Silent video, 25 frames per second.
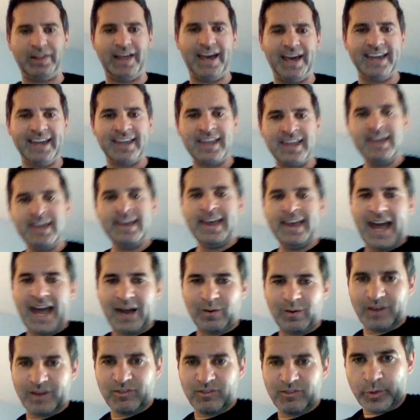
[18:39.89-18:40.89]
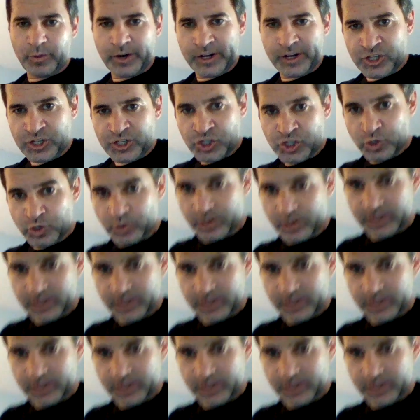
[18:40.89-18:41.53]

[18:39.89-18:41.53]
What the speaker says: However, we're going to shorten that